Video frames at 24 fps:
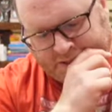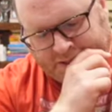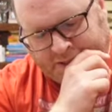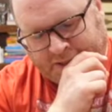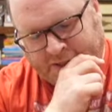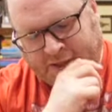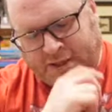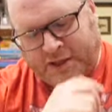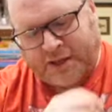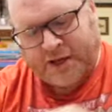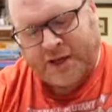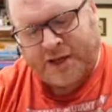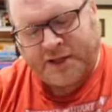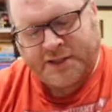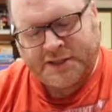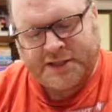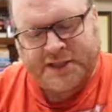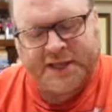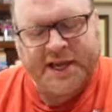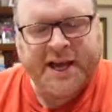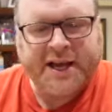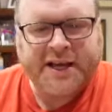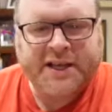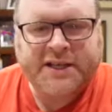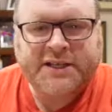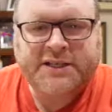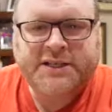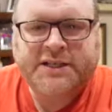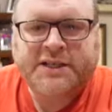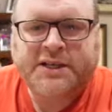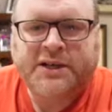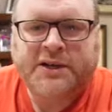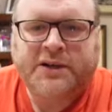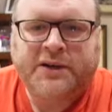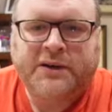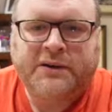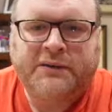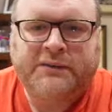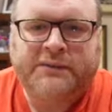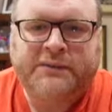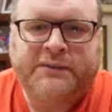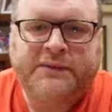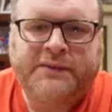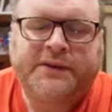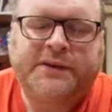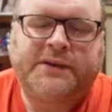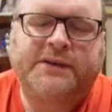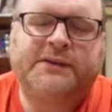Then the last act
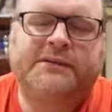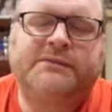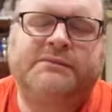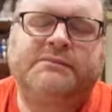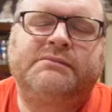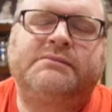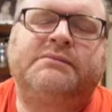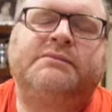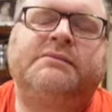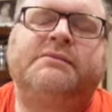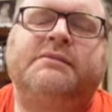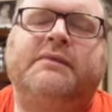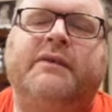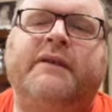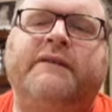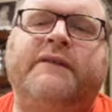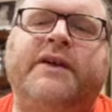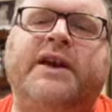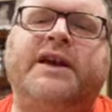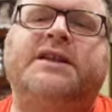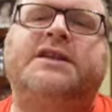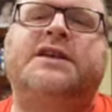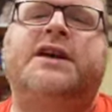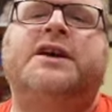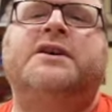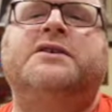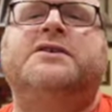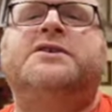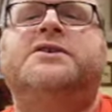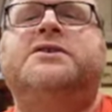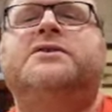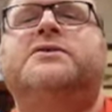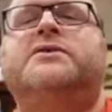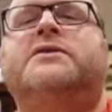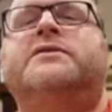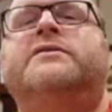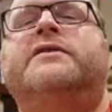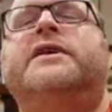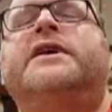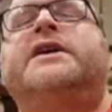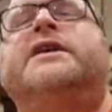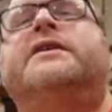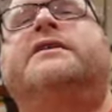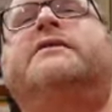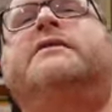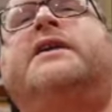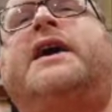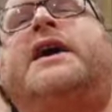of Vito's story,
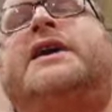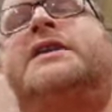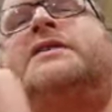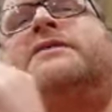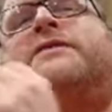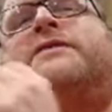Act